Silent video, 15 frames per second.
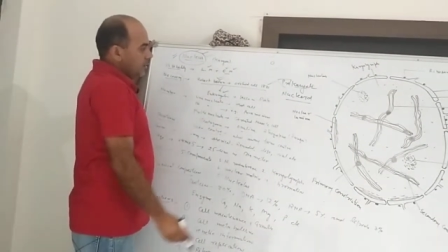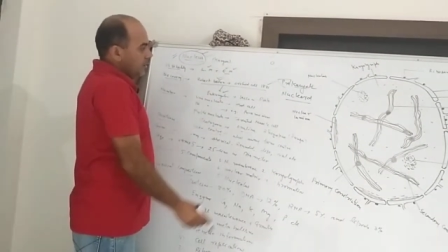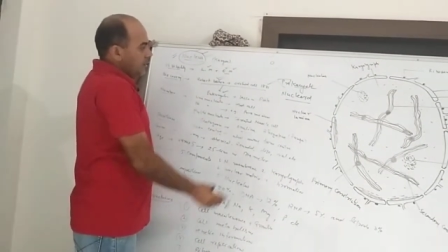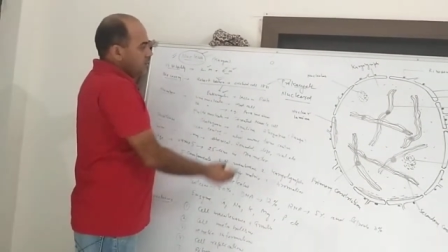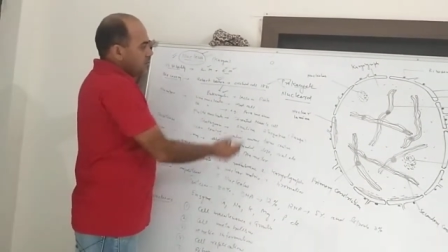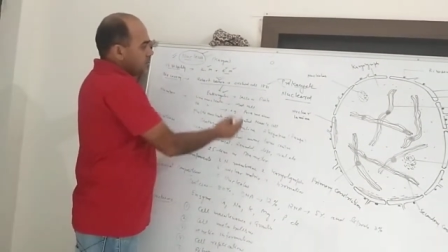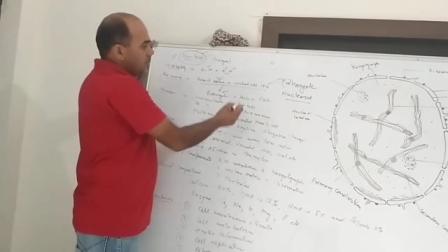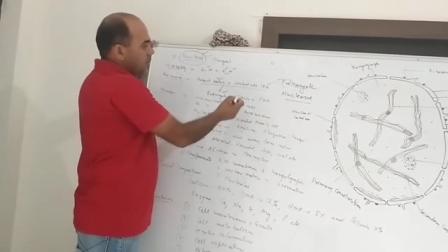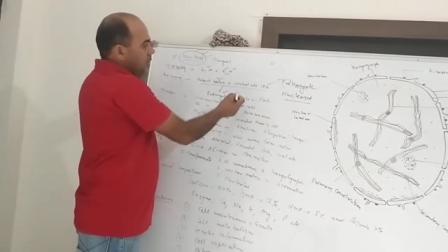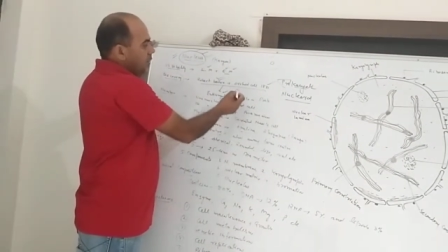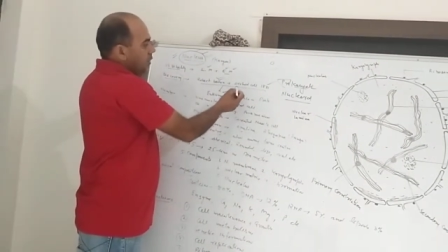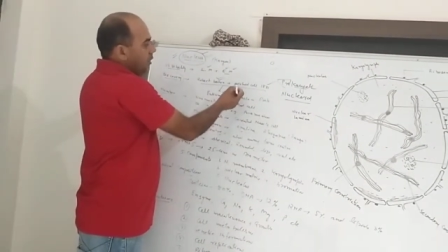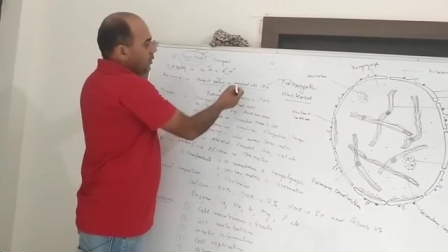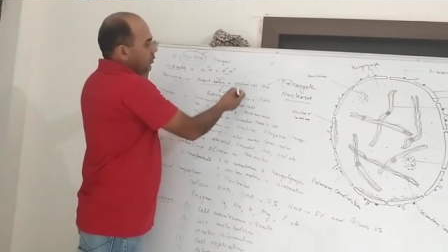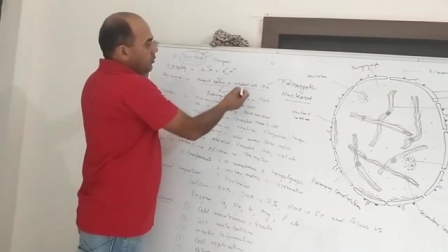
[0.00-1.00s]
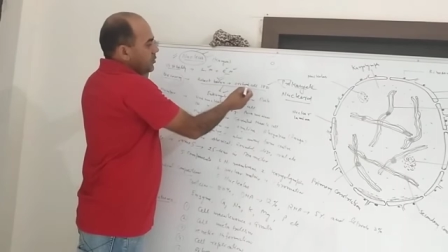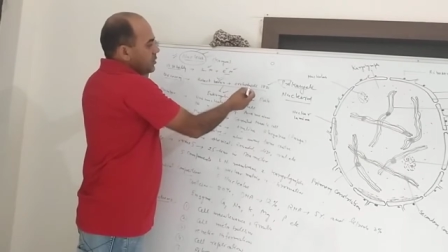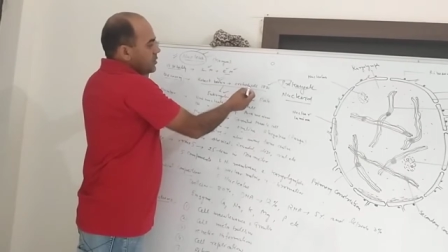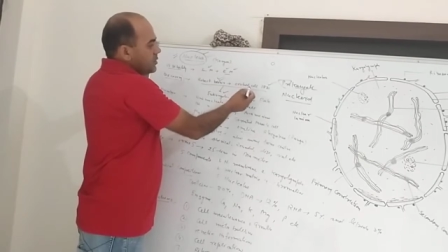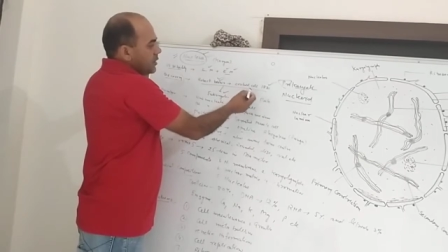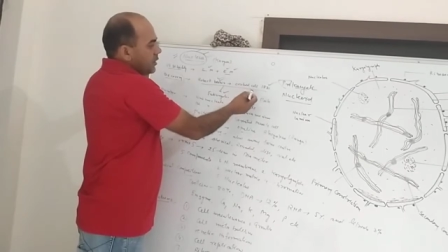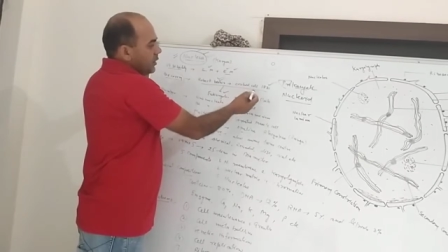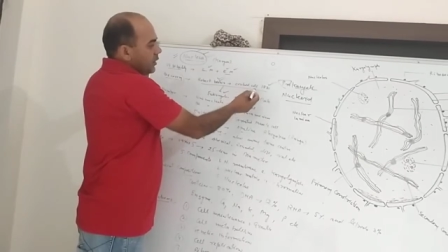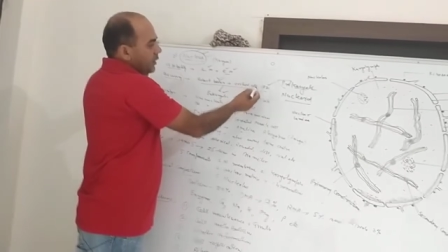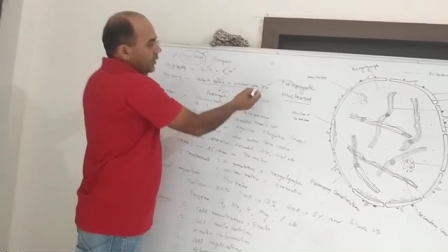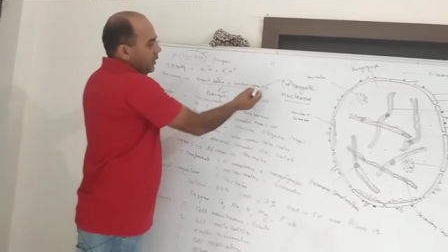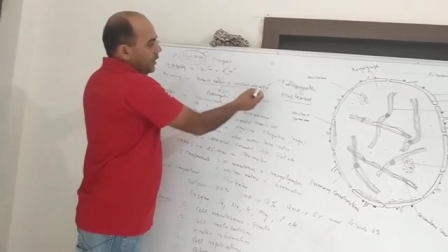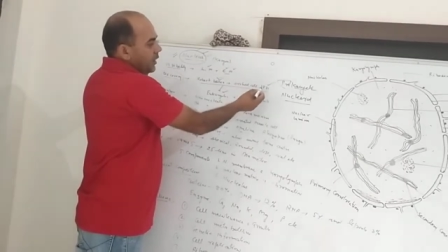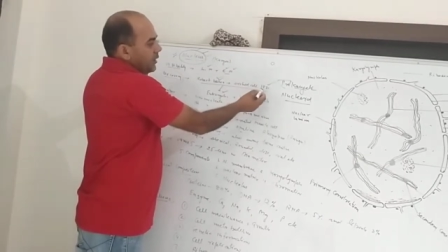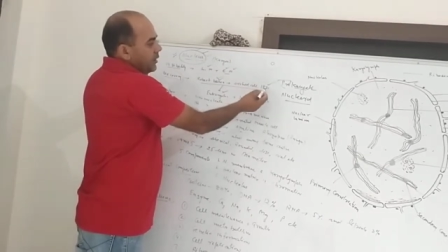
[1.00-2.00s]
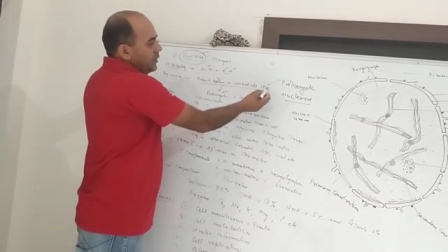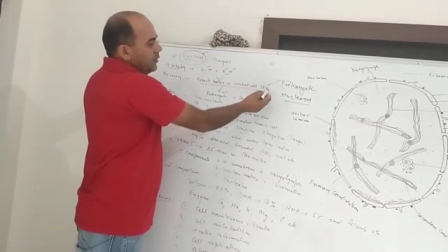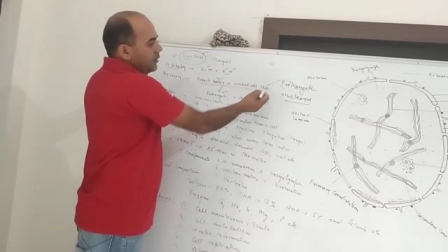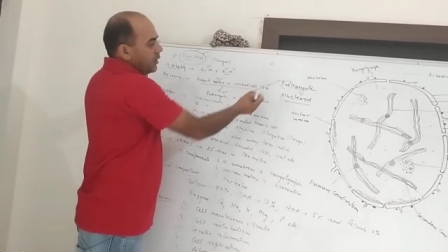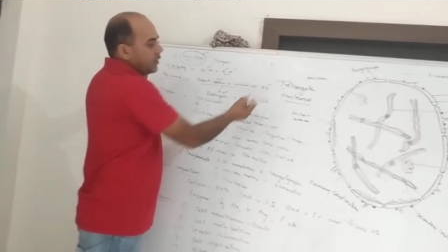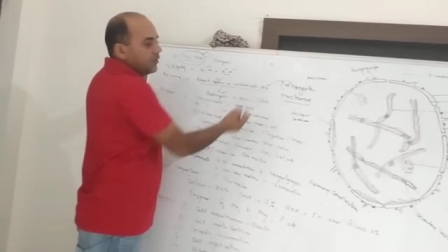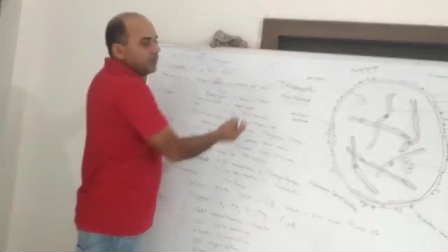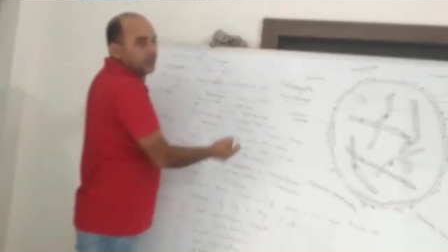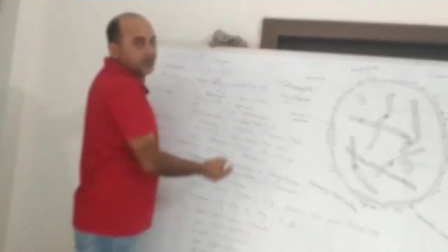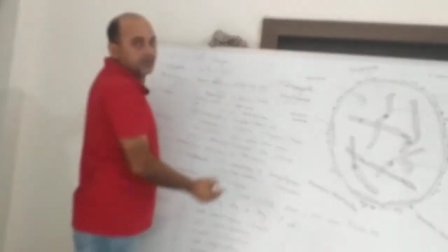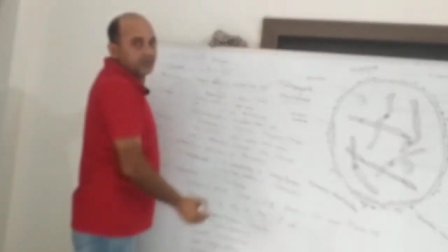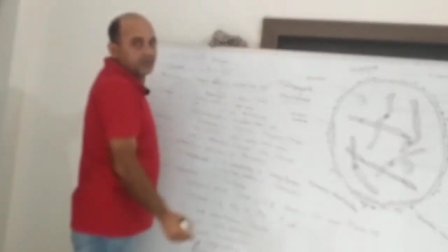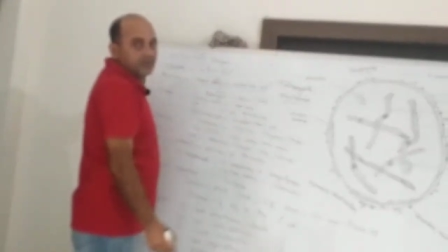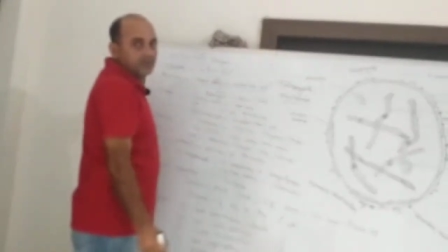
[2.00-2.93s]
He studied the orchid cell in 1831